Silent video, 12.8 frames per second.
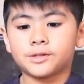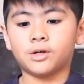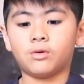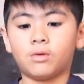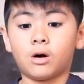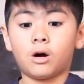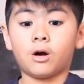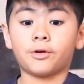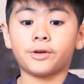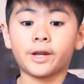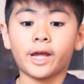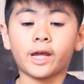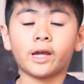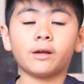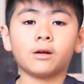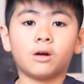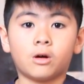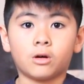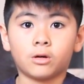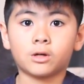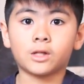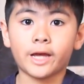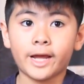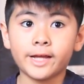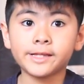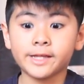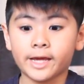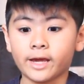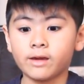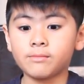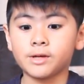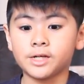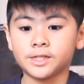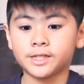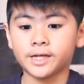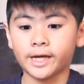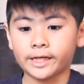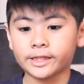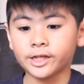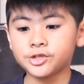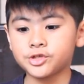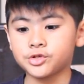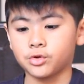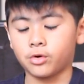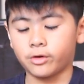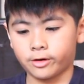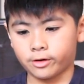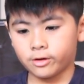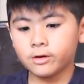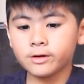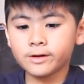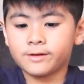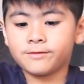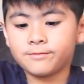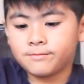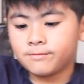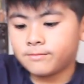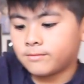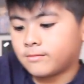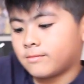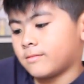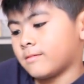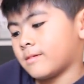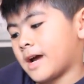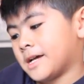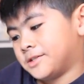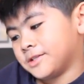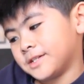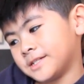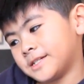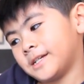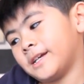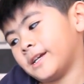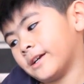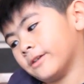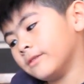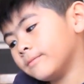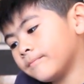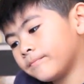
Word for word: So our name, our clan name is King Destroyer, as you can see here.